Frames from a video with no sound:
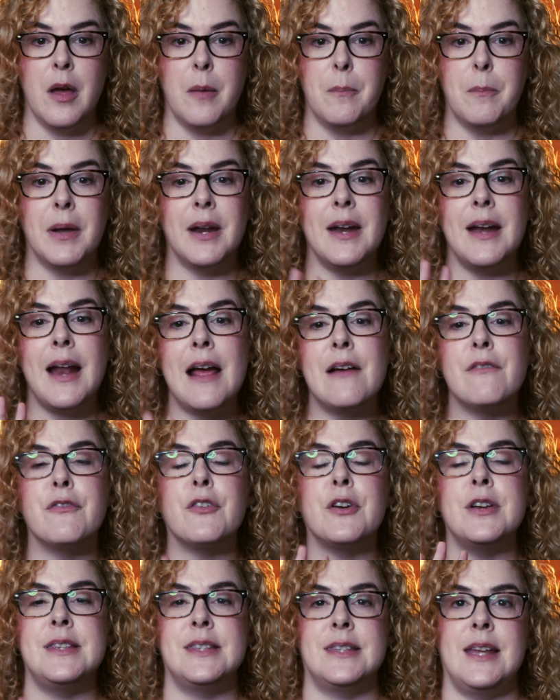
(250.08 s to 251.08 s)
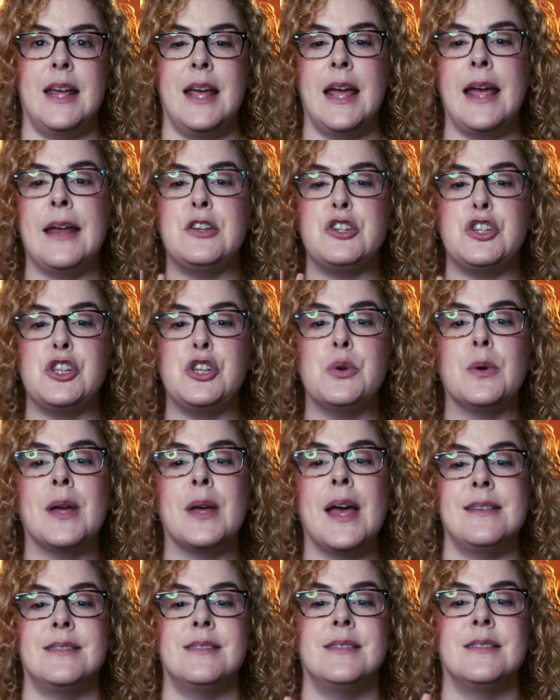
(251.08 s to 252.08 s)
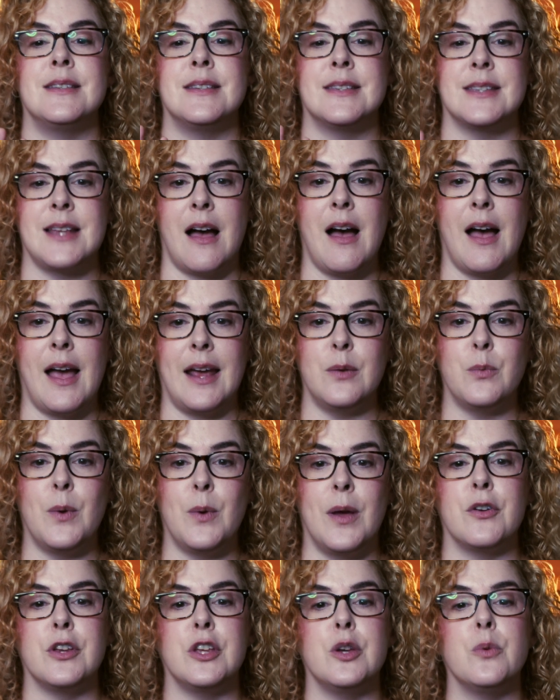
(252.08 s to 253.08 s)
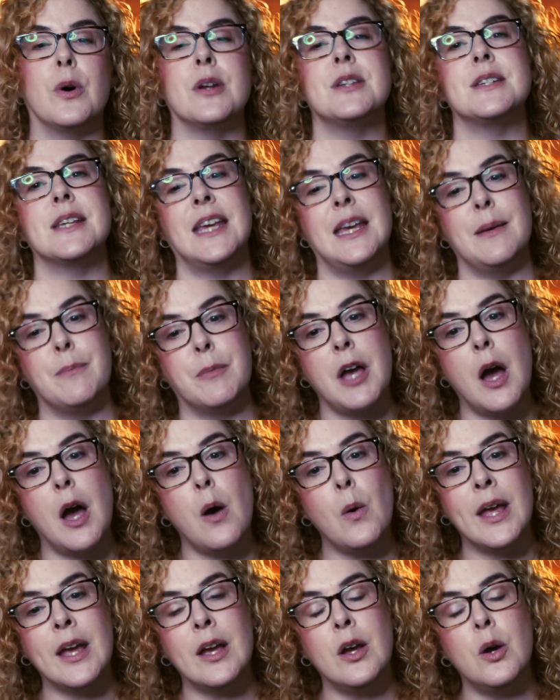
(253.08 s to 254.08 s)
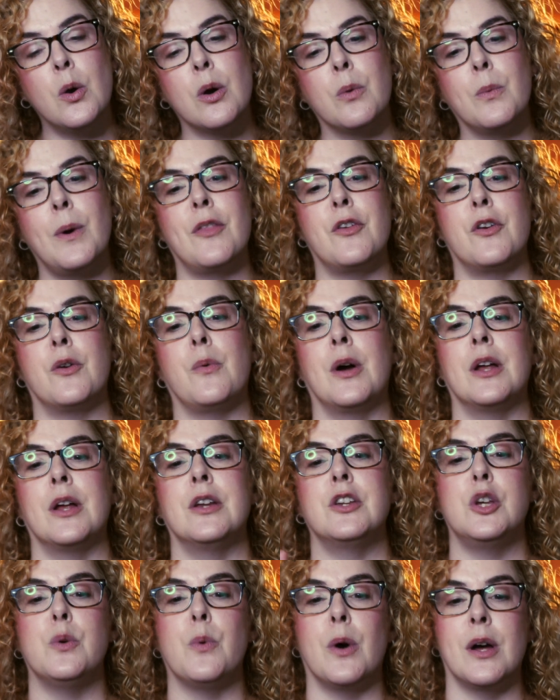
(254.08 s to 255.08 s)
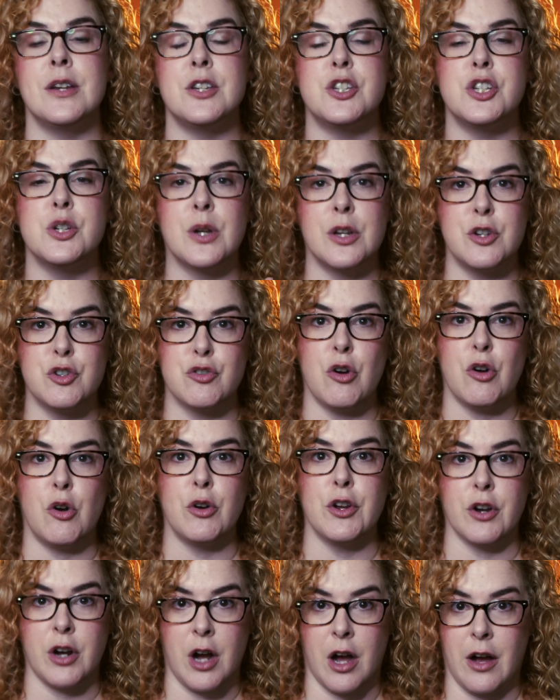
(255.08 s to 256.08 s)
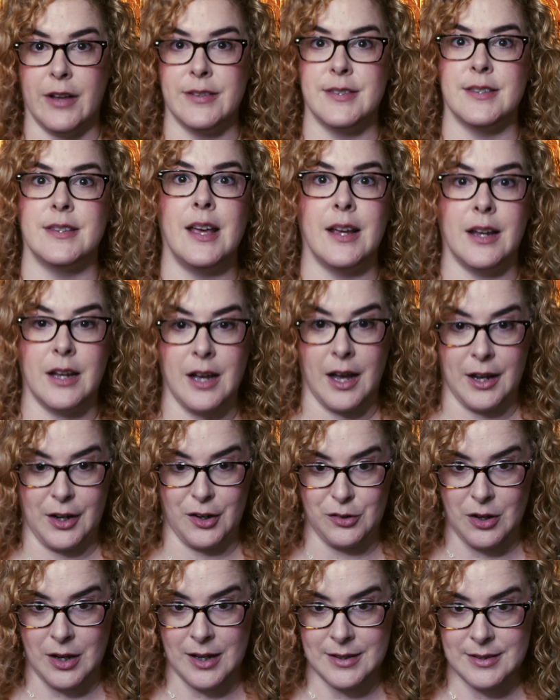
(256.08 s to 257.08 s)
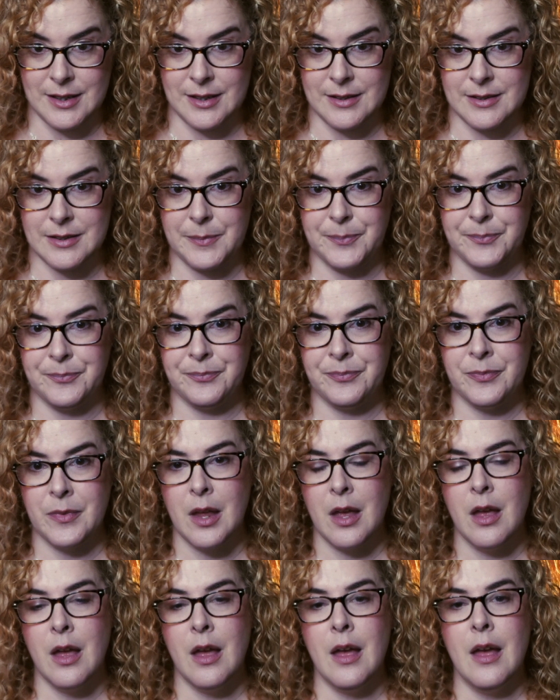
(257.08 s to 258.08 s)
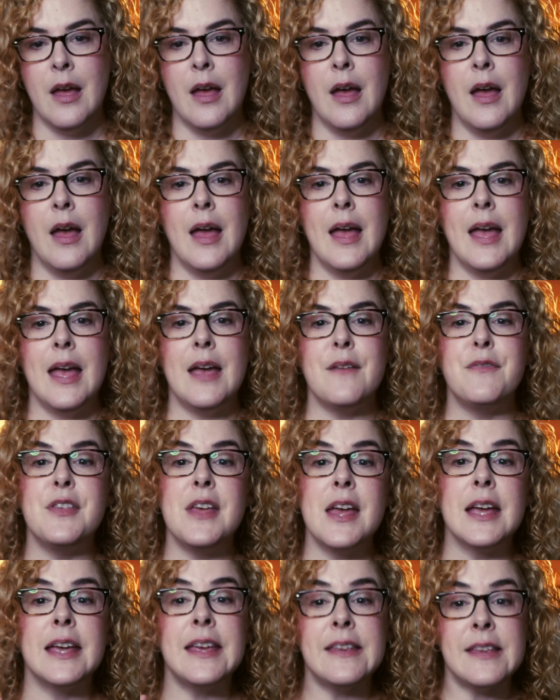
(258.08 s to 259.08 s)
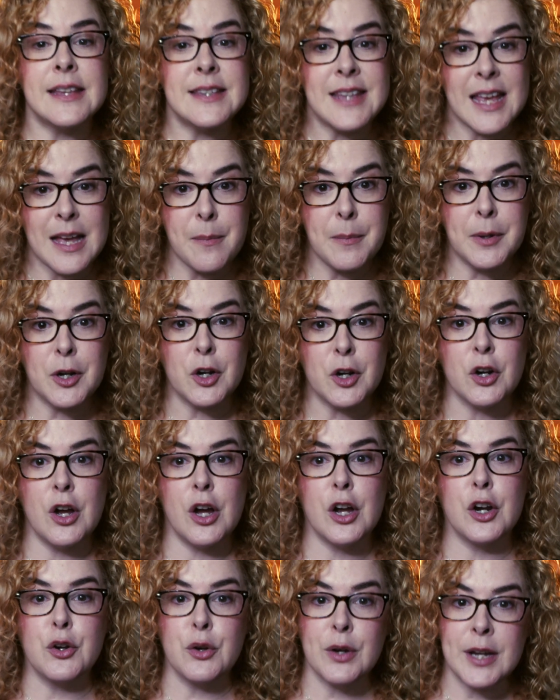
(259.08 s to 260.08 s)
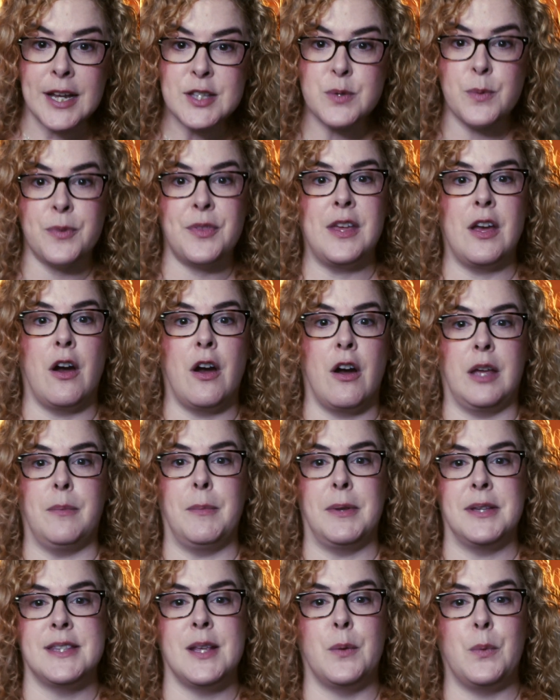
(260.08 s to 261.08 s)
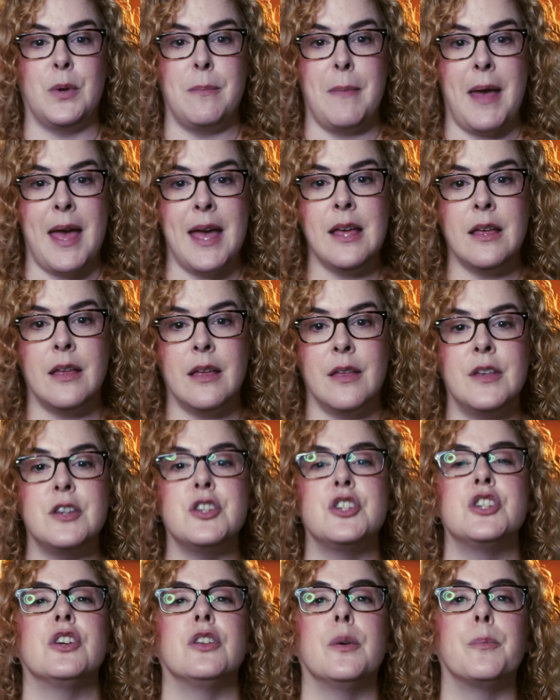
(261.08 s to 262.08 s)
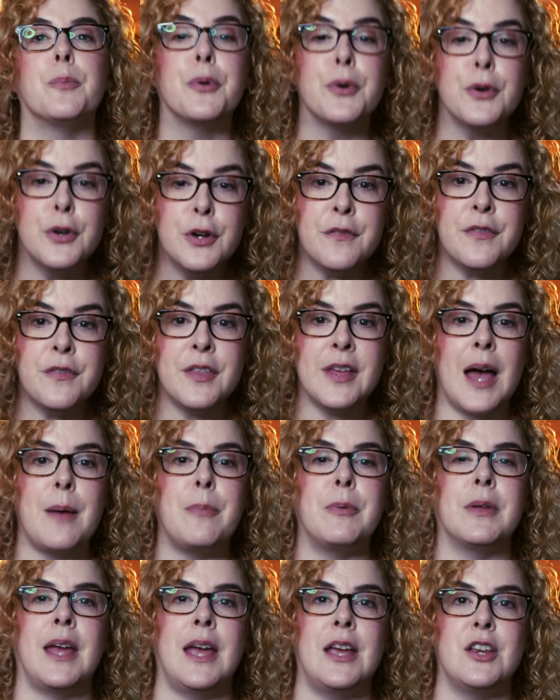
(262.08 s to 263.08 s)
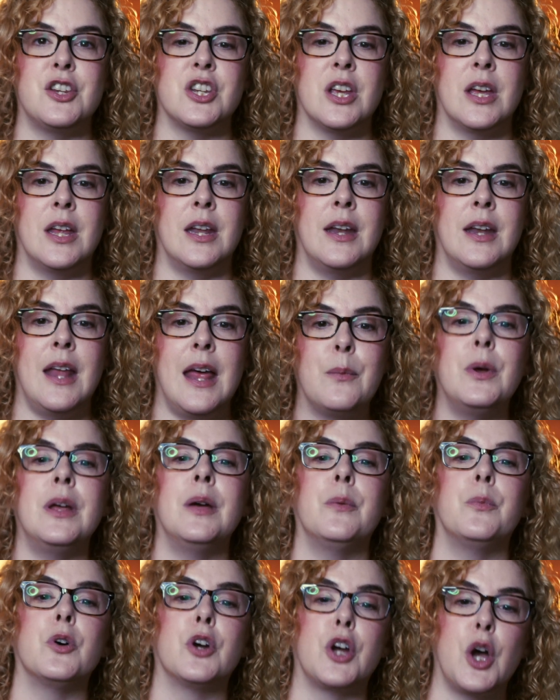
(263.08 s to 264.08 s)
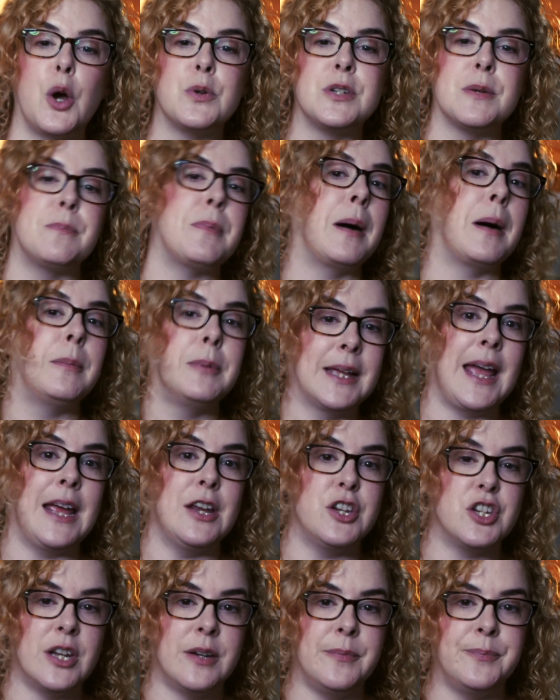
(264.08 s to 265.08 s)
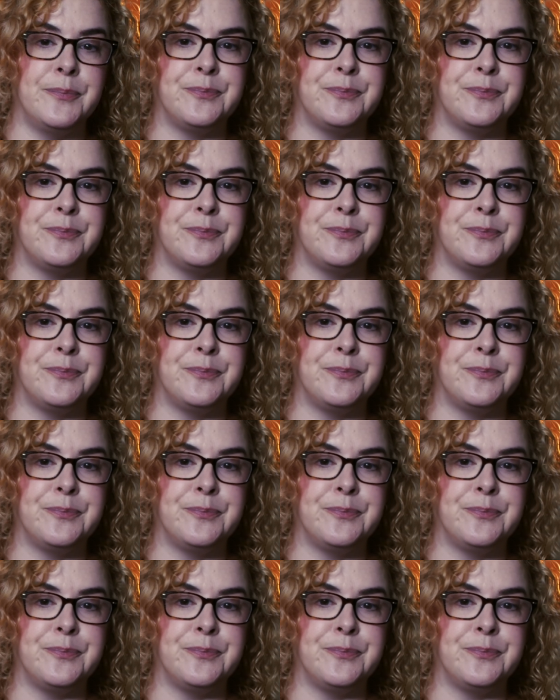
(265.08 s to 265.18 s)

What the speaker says: But at every stage, you get to decide whether you want to keep going or whether you want to control your costs and cut your losses. If the examiner agrees with the arguments that we make, then she'll approve the application and it will go to publication.